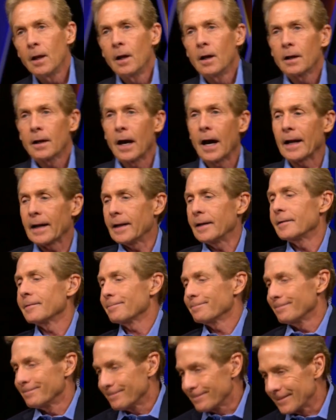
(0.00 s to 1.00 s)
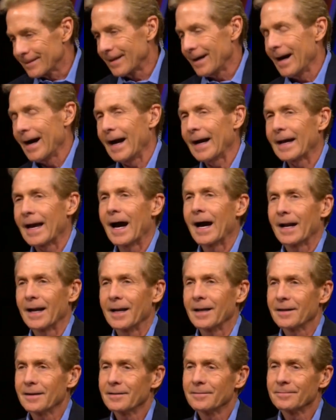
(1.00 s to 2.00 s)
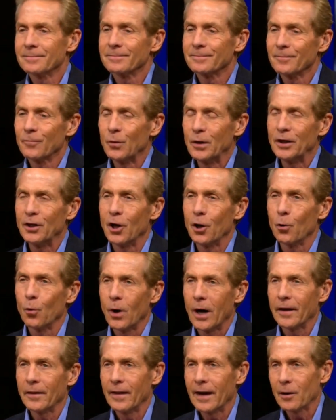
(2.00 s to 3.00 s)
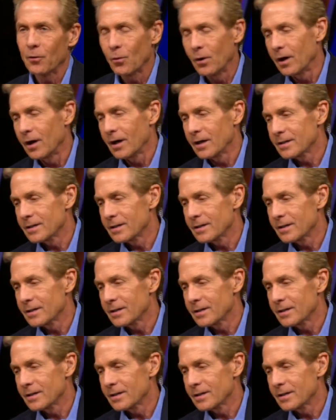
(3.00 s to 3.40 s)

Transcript: Got it. I got it. We know why that was.